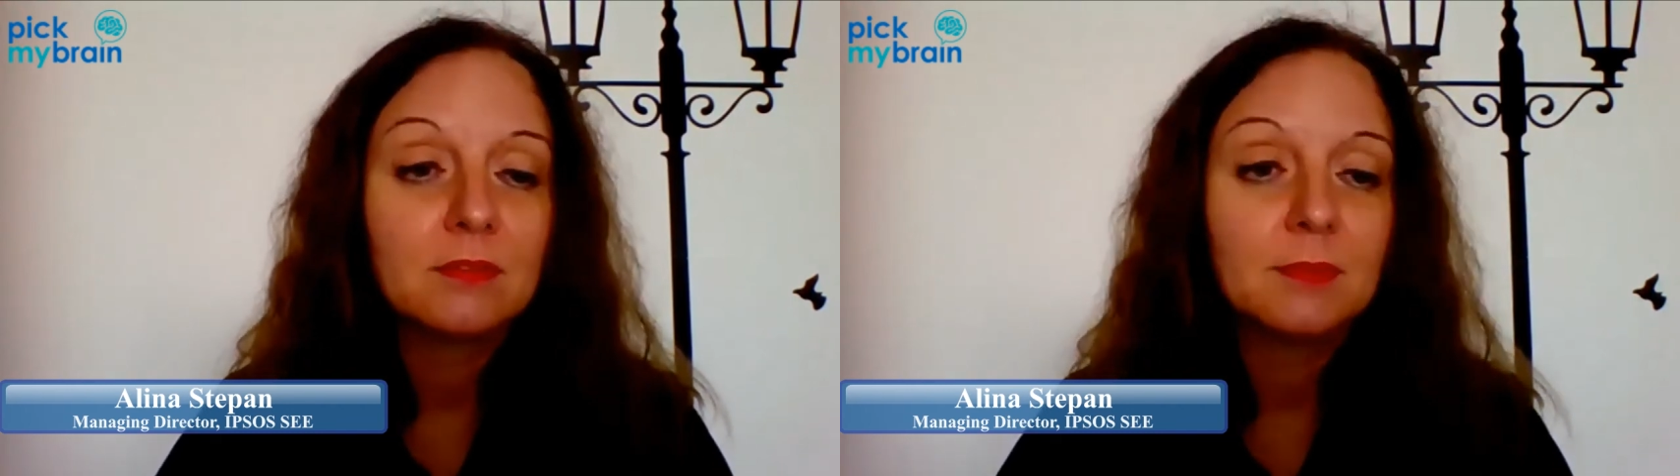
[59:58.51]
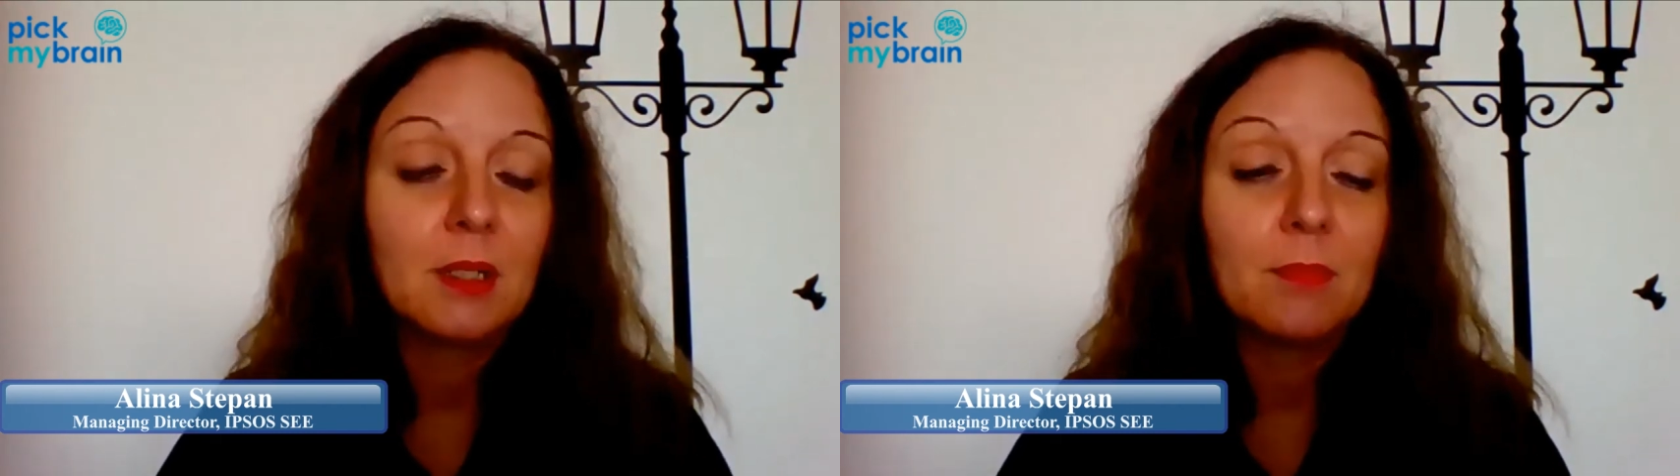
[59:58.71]

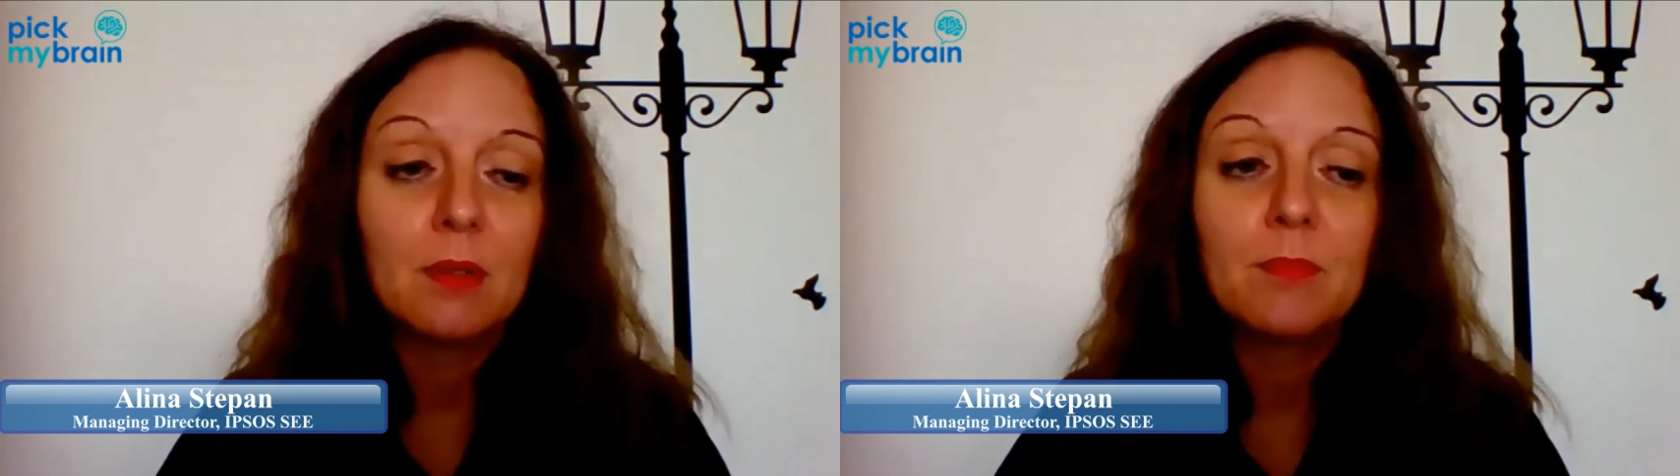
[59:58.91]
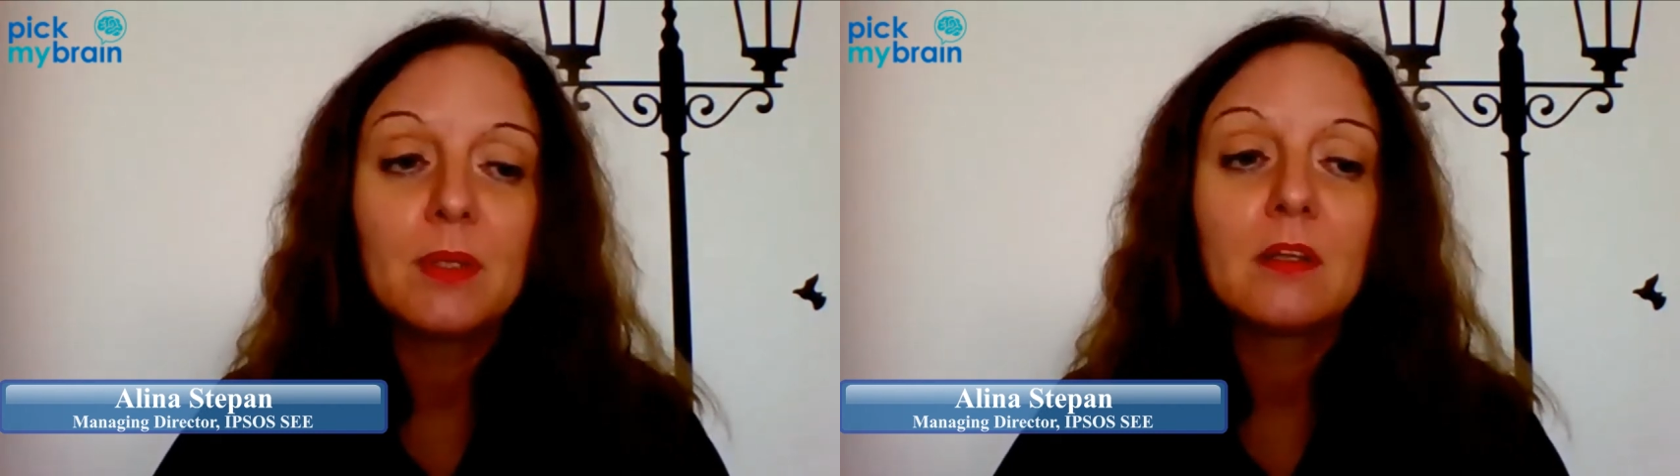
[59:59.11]
a
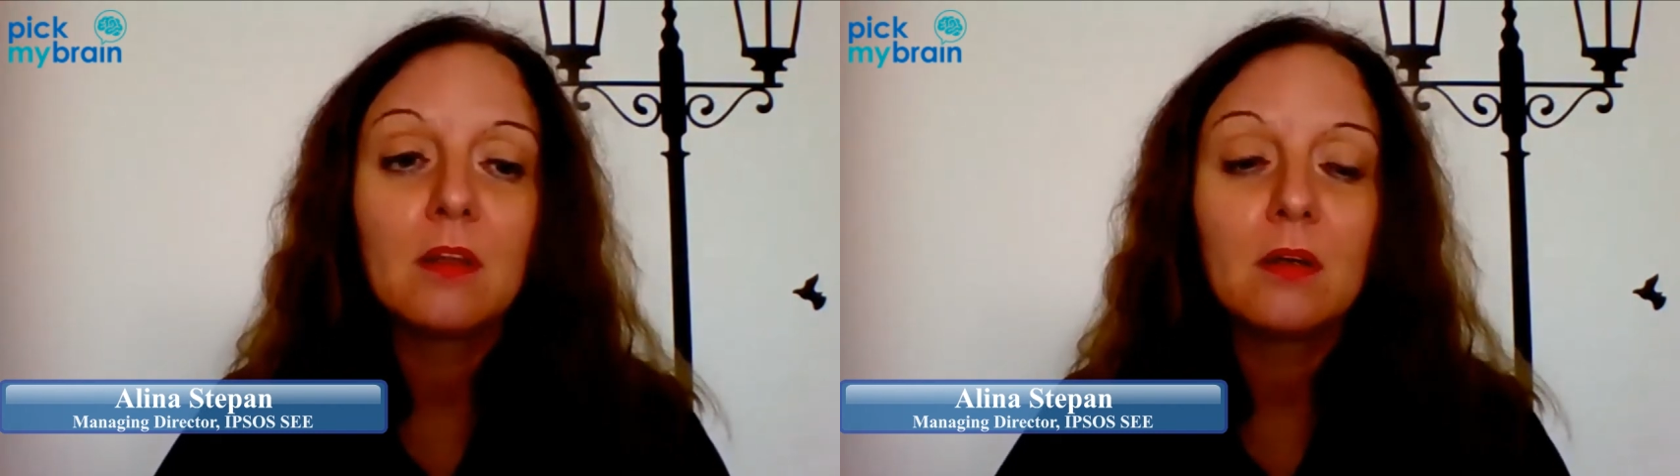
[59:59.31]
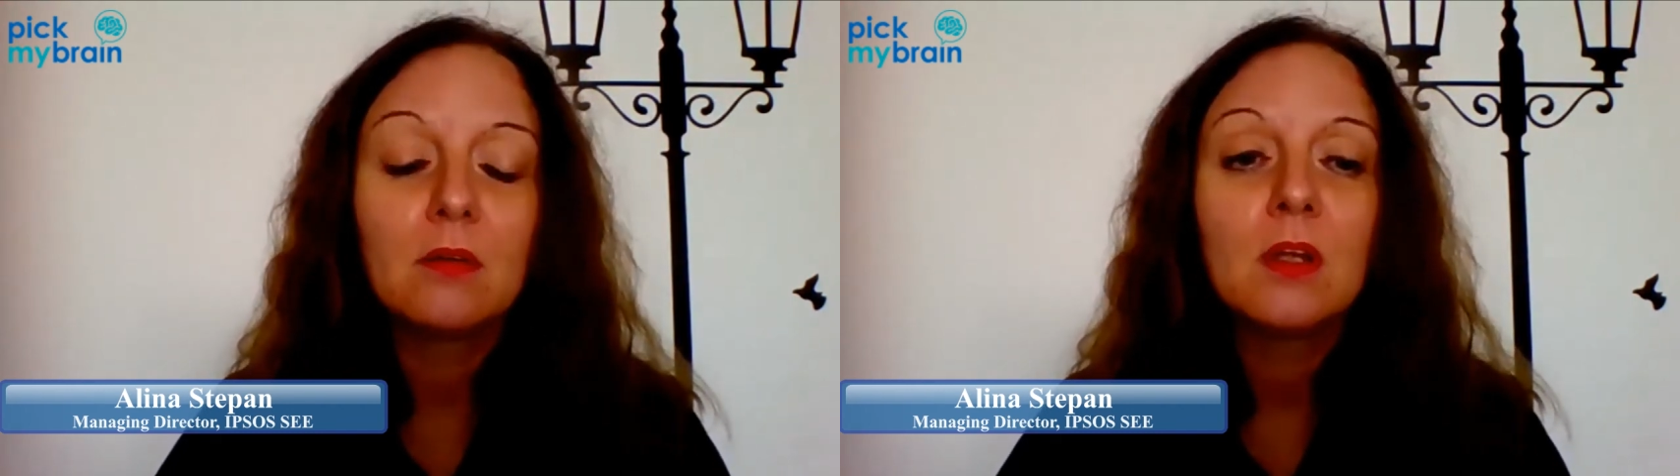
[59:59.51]
big
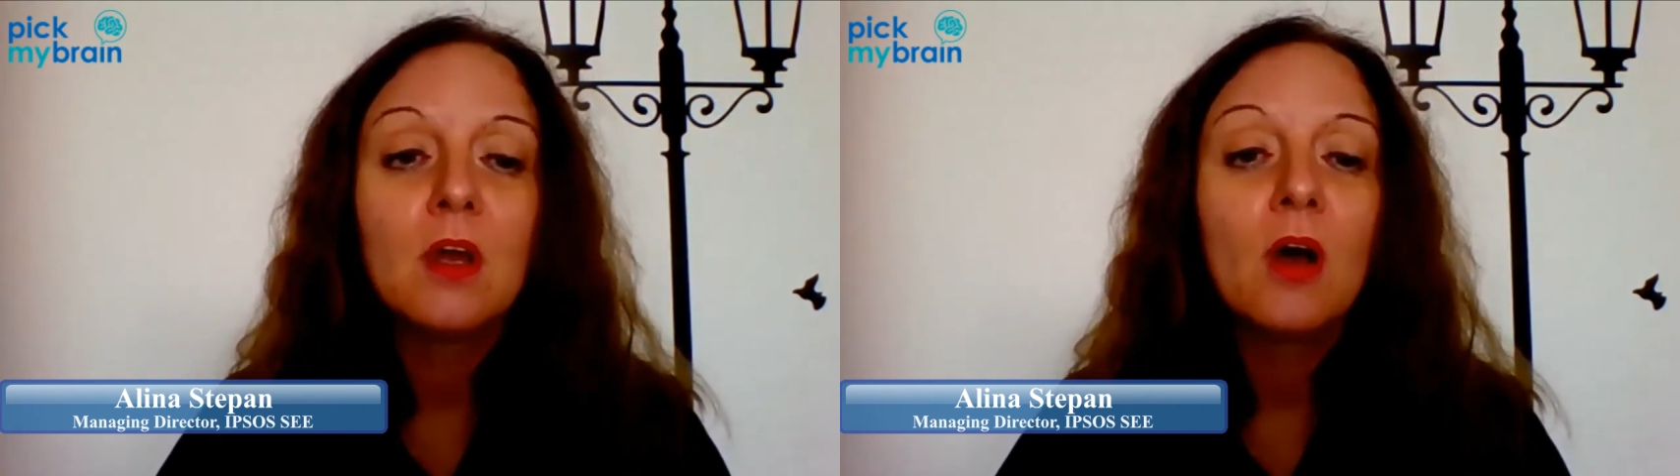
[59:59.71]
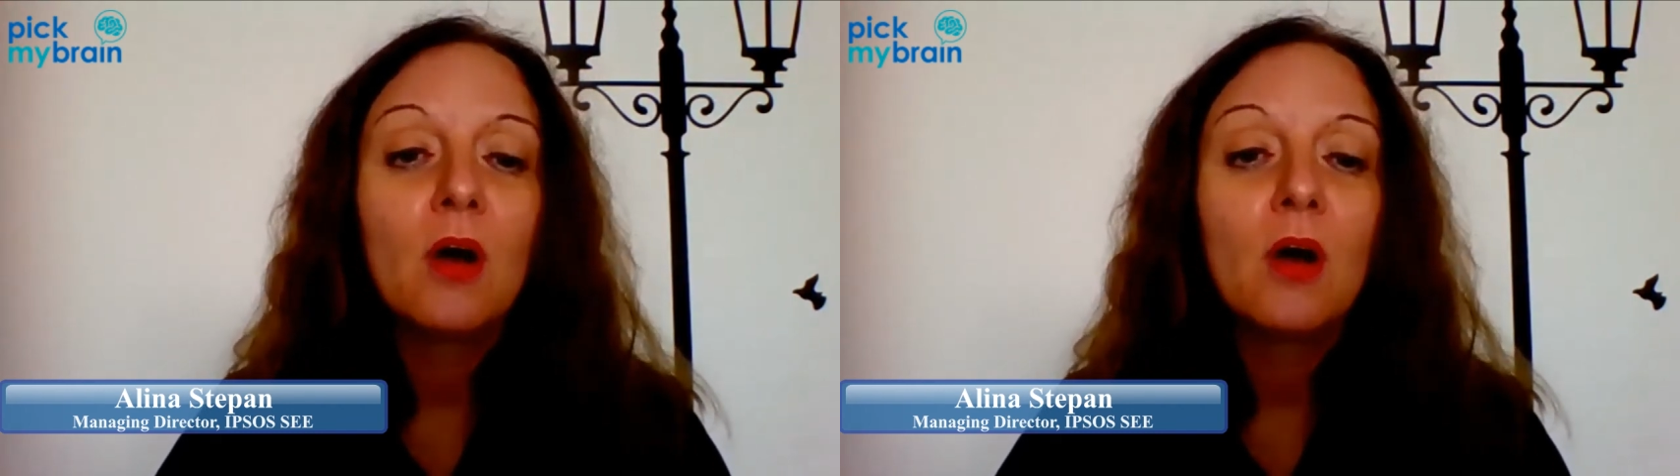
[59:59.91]
loan,